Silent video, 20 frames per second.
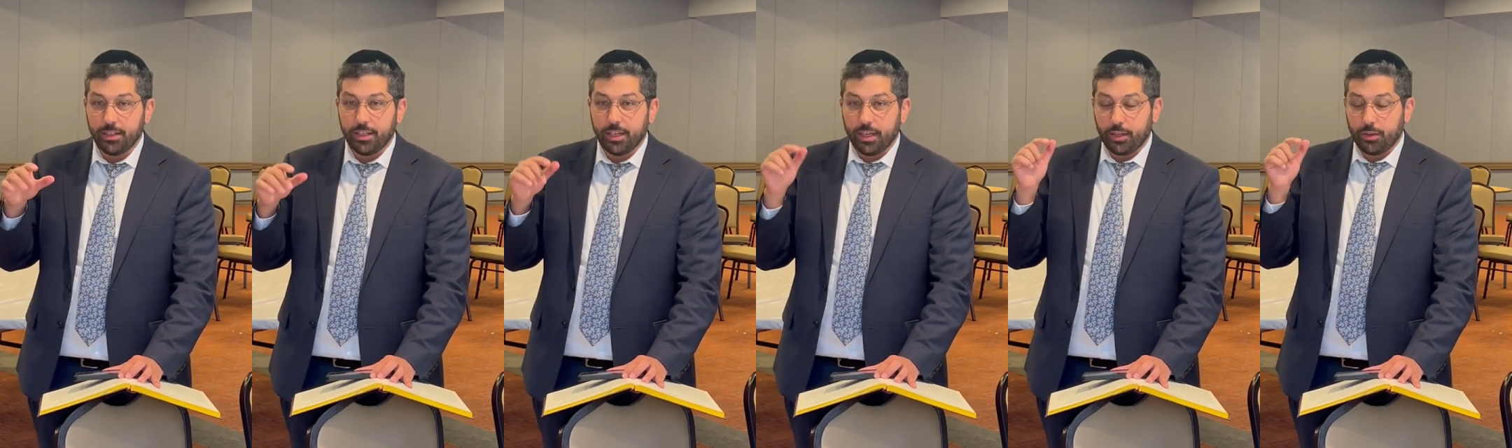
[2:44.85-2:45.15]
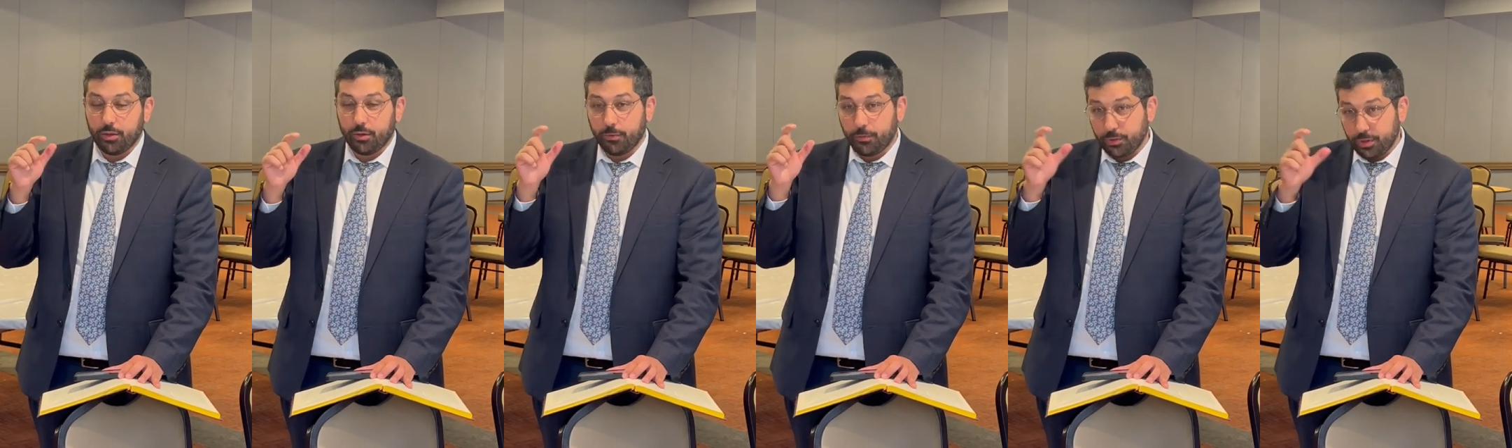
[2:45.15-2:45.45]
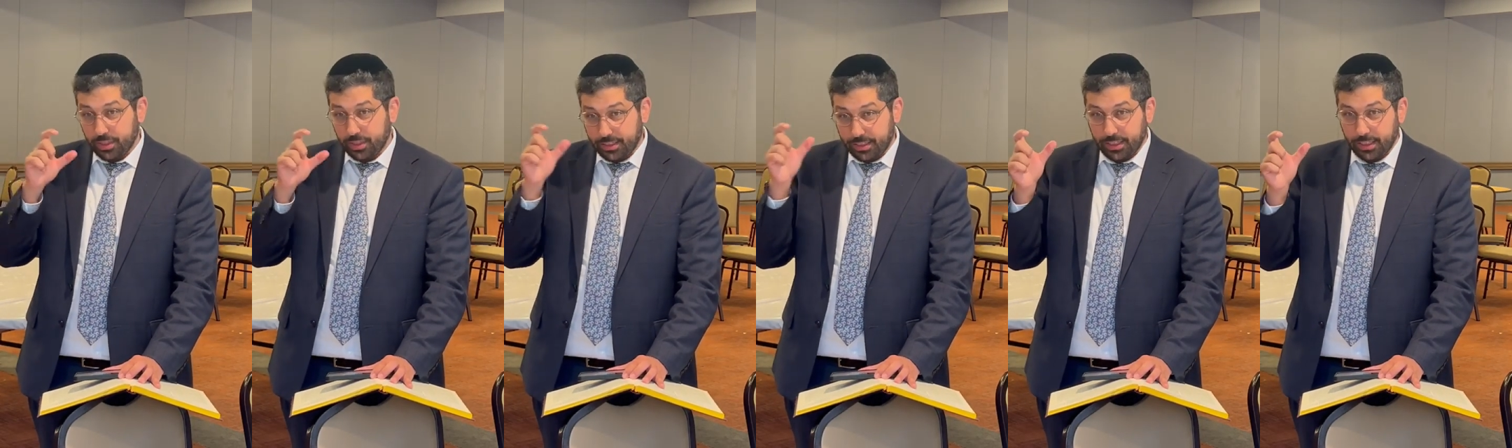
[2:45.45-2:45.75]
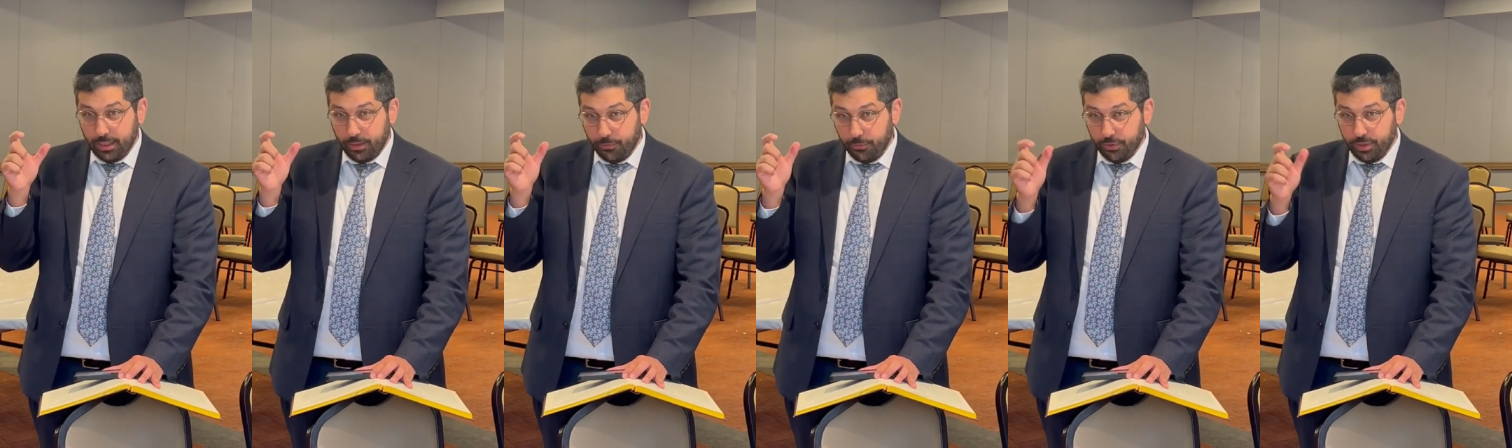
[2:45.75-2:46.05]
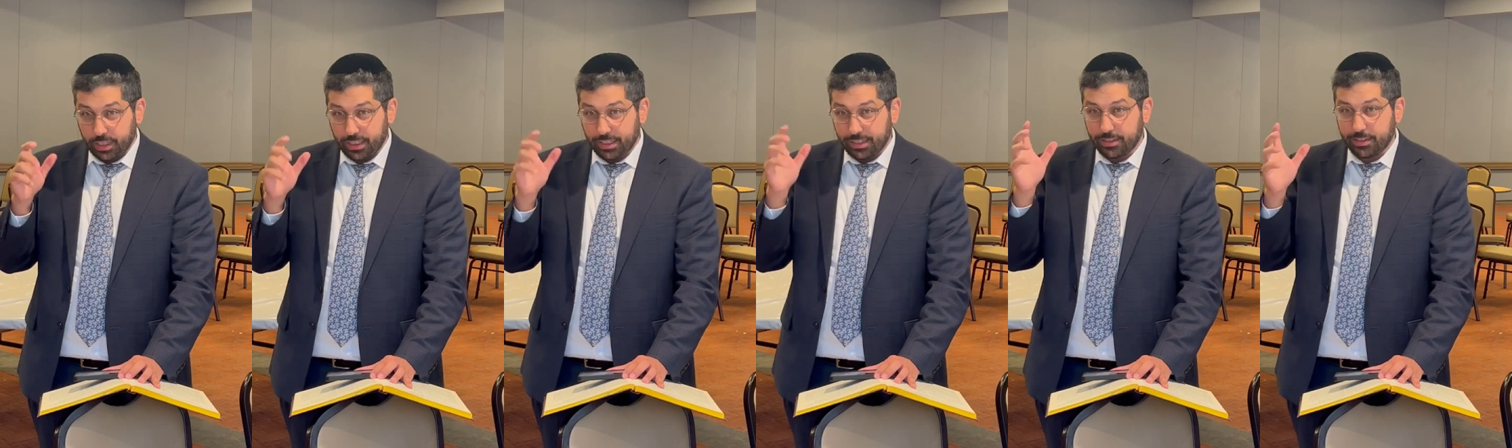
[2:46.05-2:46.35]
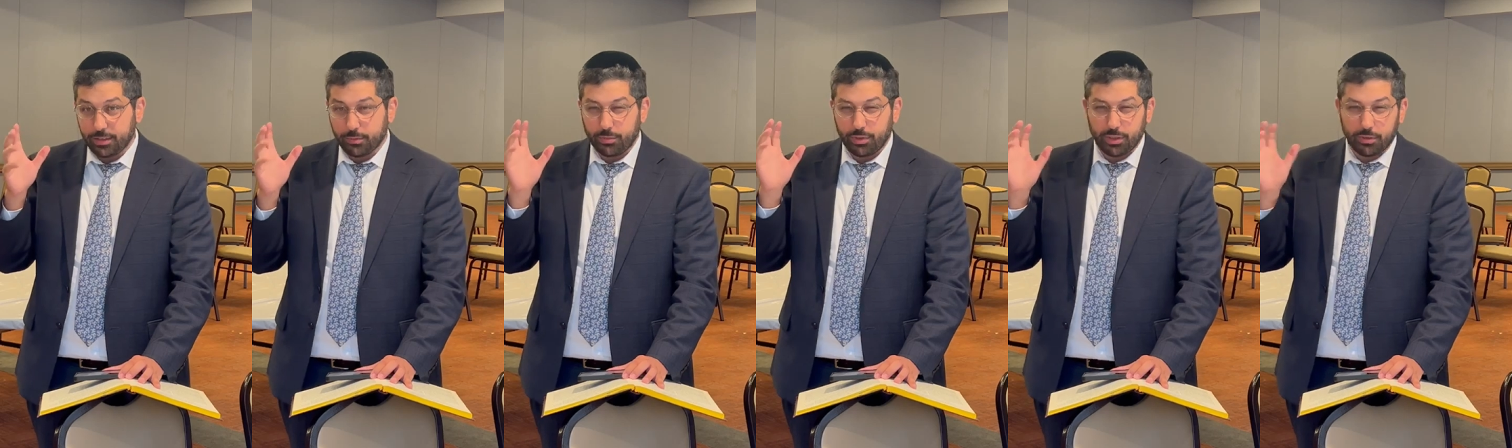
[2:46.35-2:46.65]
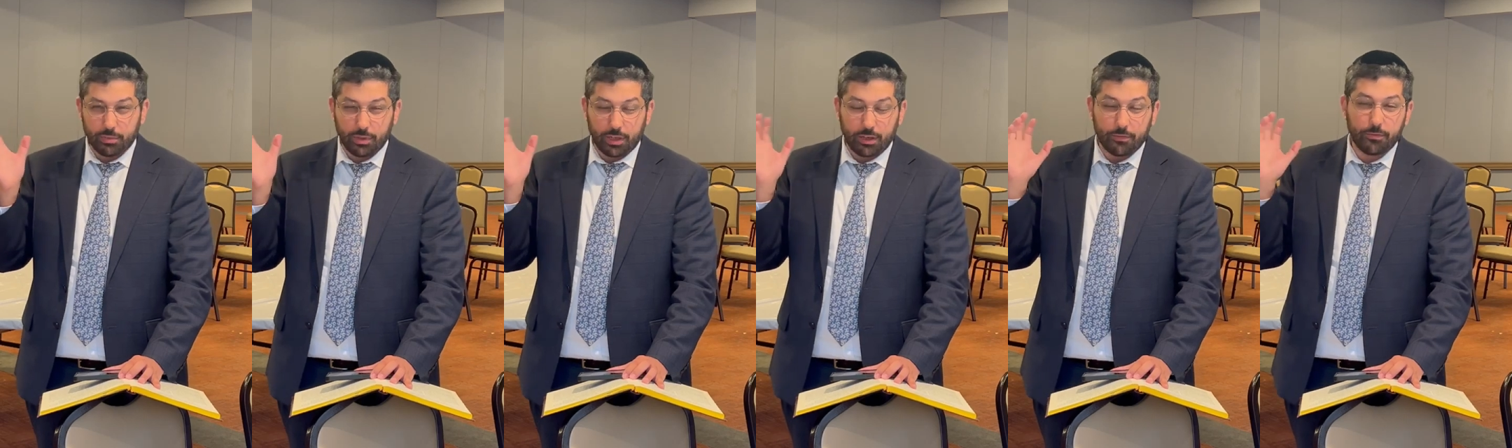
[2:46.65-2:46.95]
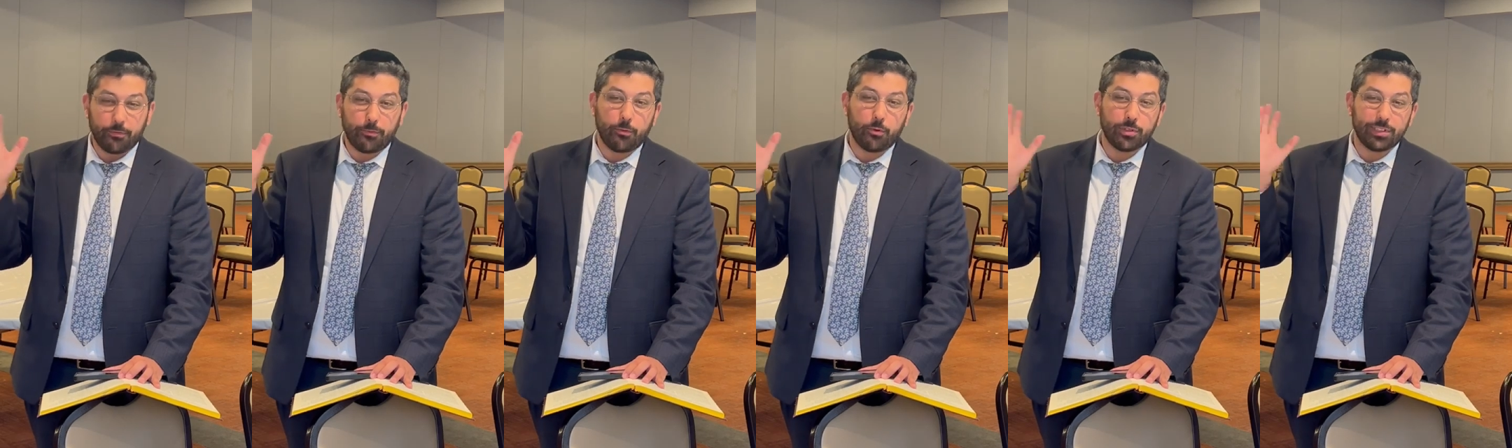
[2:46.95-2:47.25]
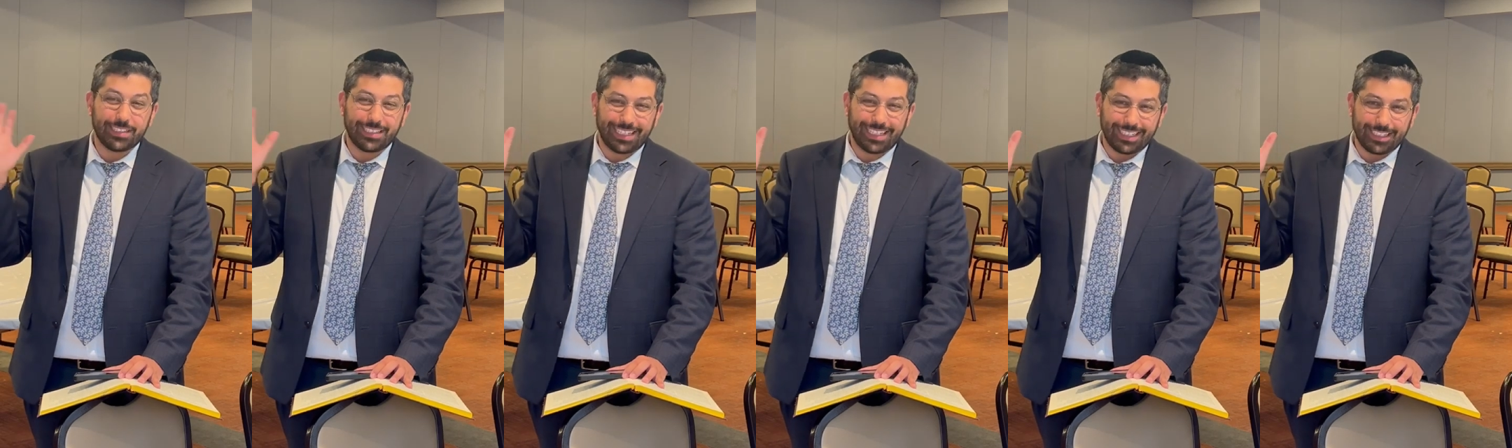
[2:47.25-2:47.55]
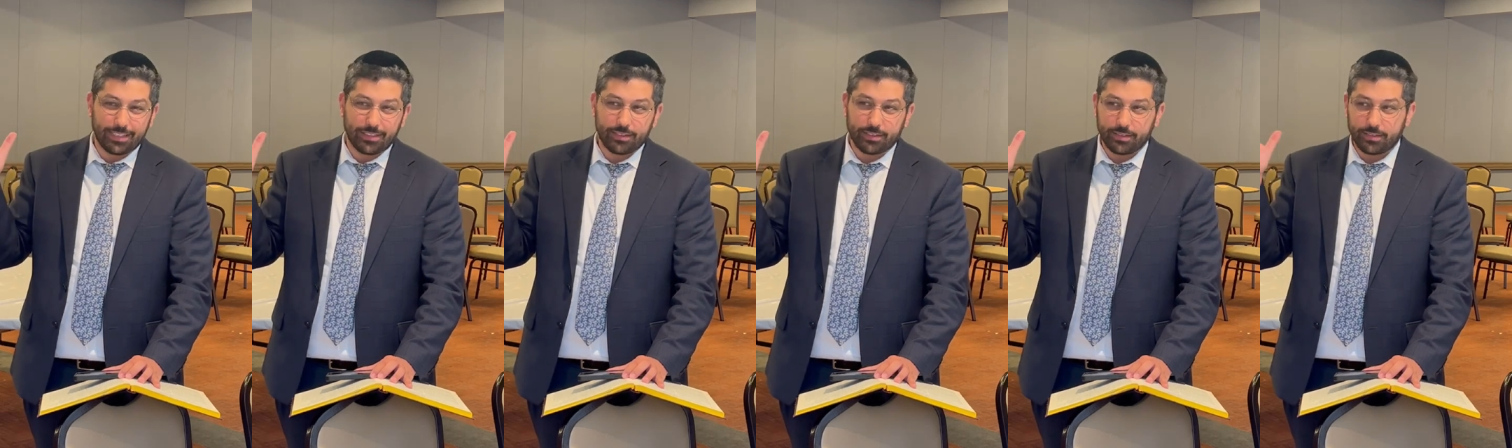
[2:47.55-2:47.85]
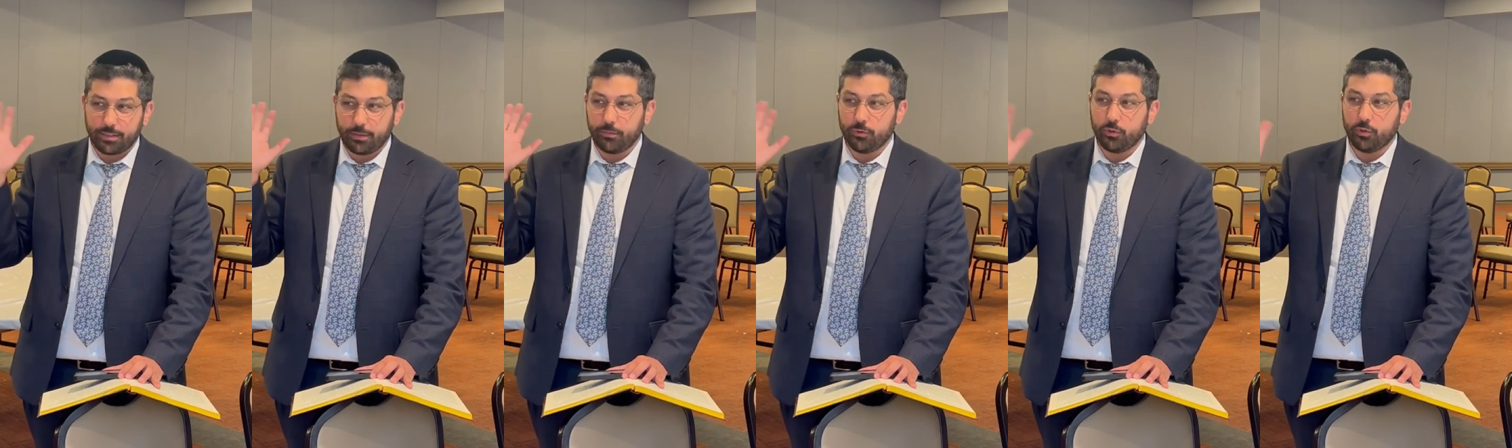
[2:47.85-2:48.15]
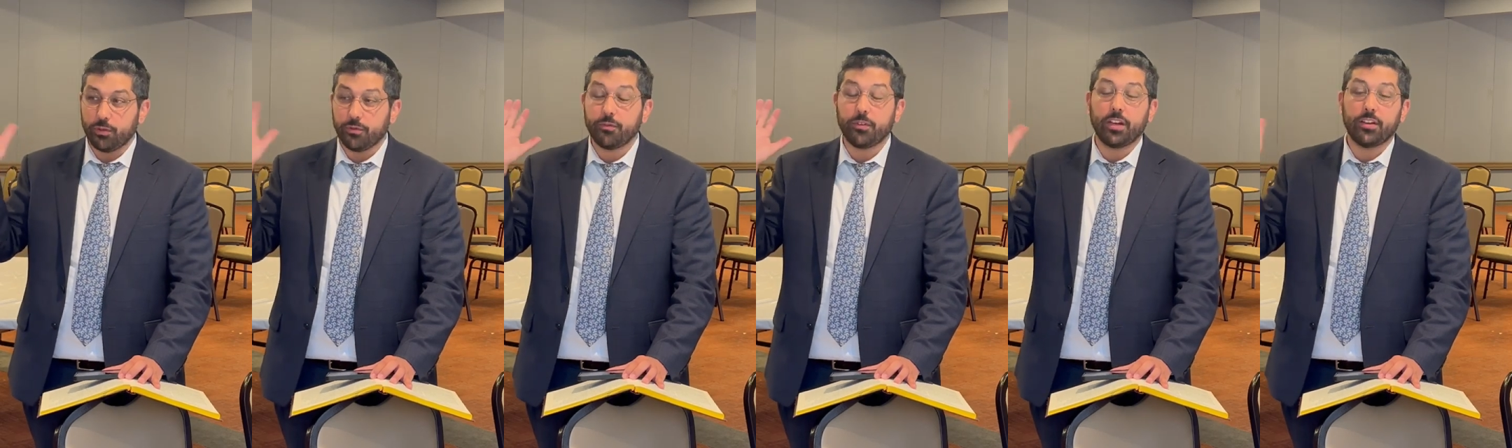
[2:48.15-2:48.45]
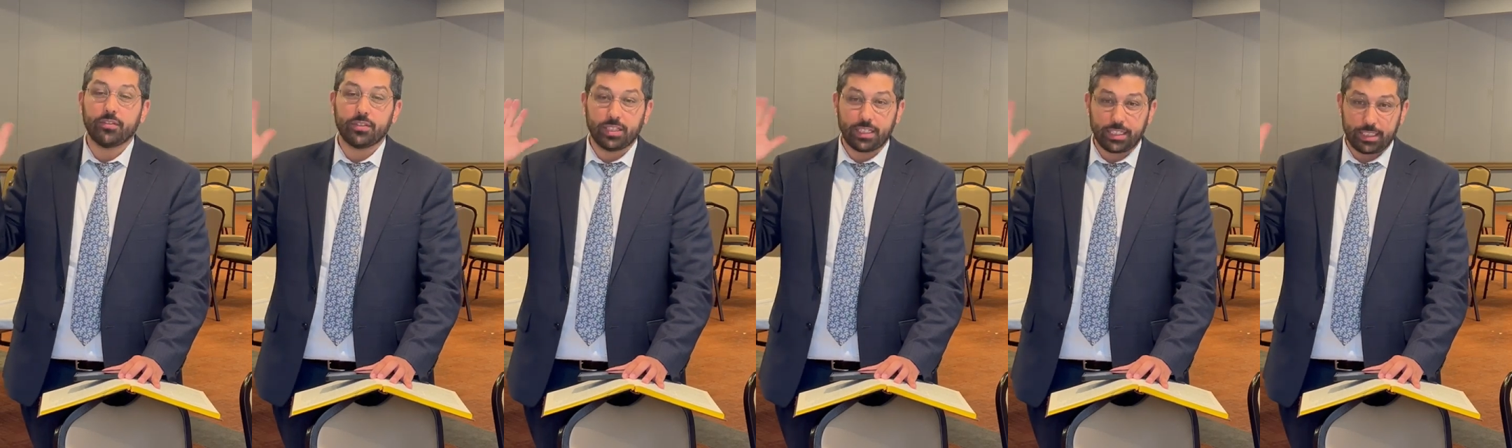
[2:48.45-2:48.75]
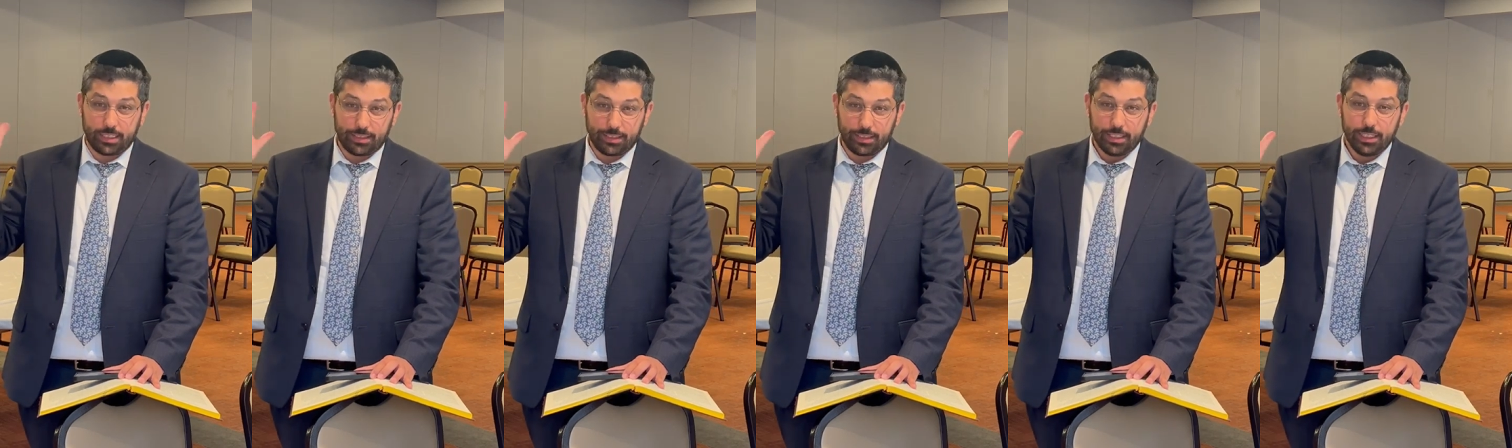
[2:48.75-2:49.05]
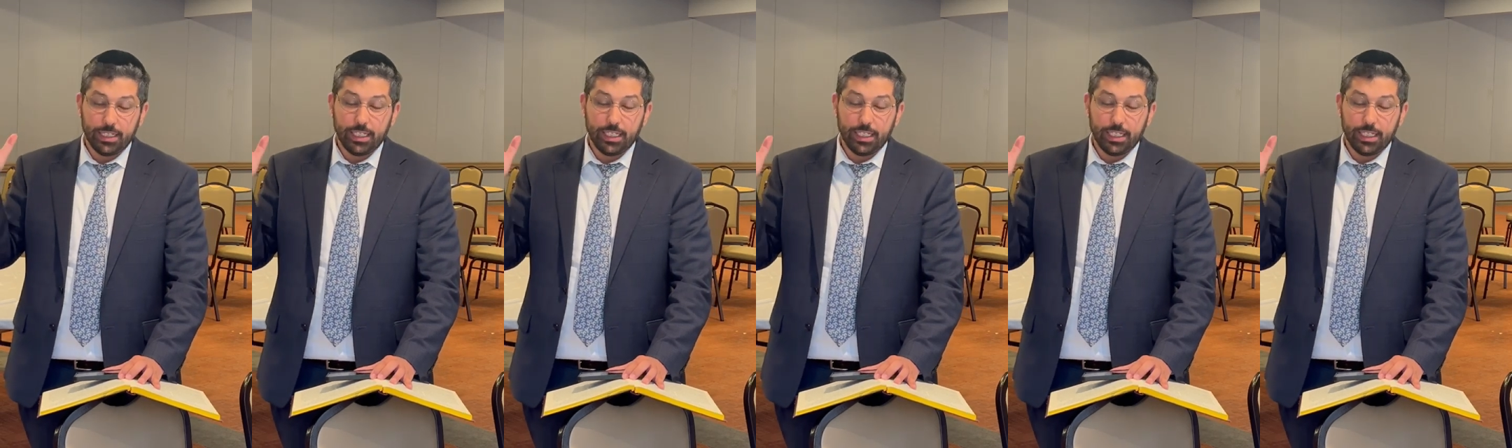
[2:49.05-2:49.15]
And therefore the tkiyah for that needs to be about 4 seconds. Some do it 5 seconds.